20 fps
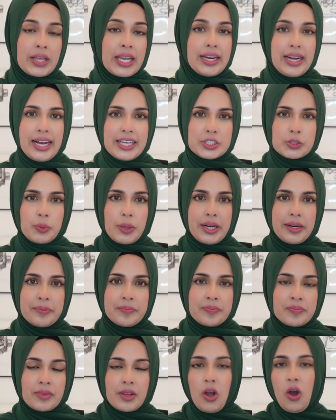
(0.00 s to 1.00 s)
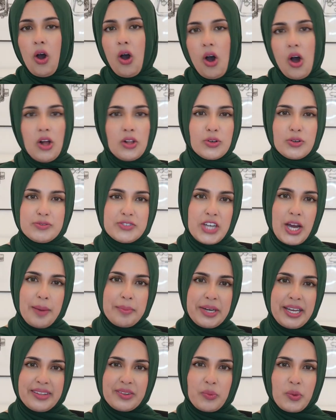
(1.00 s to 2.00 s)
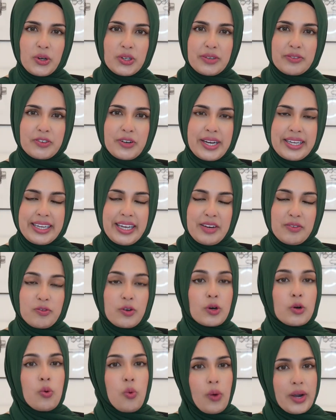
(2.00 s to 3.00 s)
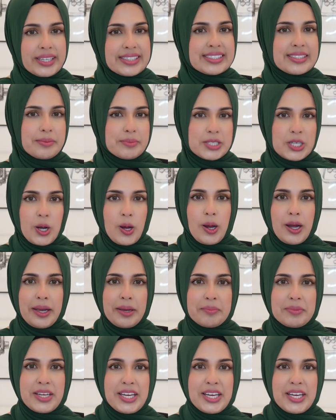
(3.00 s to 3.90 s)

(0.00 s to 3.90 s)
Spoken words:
and Ashwin, all who've dominated the world of cricket for quite some time.